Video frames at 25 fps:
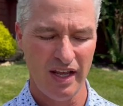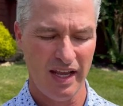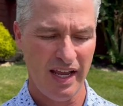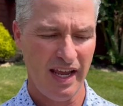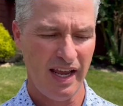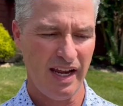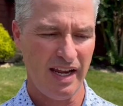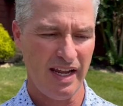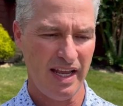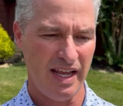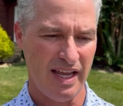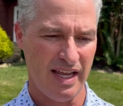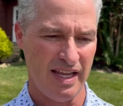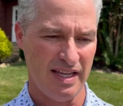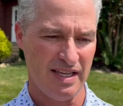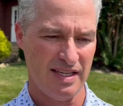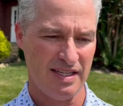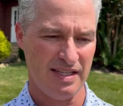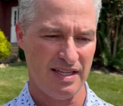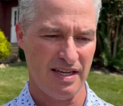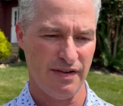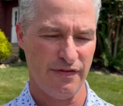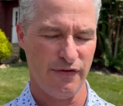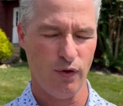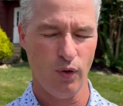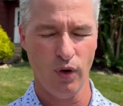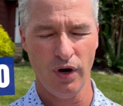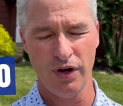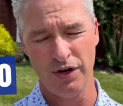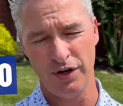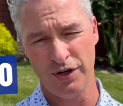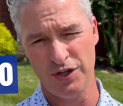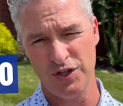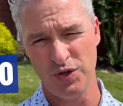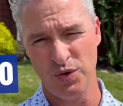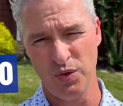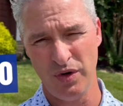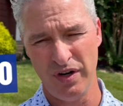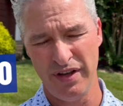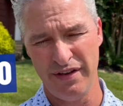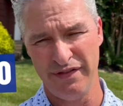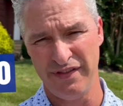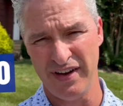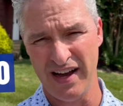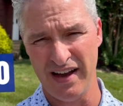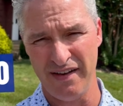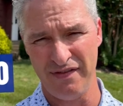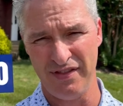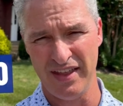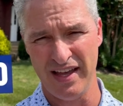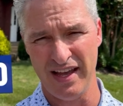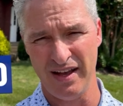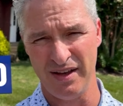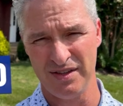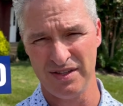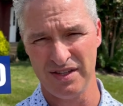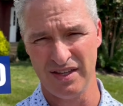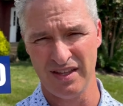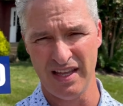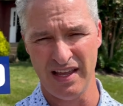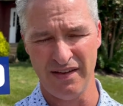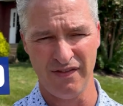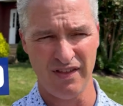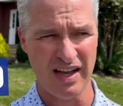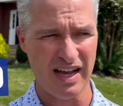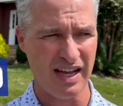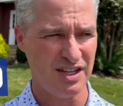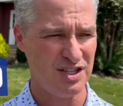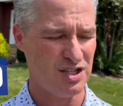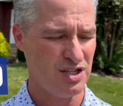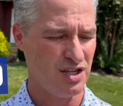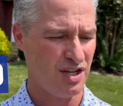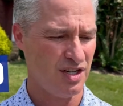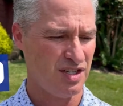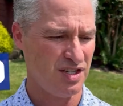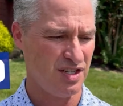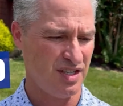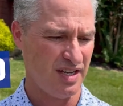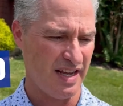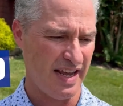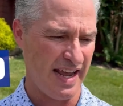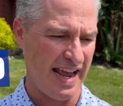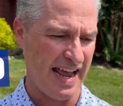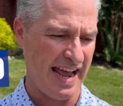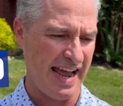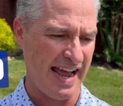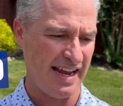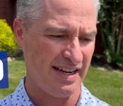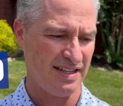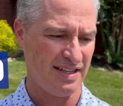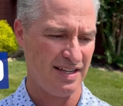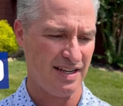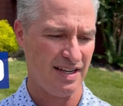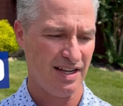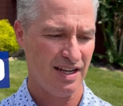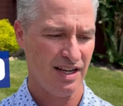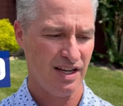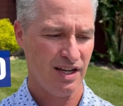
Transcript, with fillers: It is four hundred twenty-five thousand dollars. They've got just at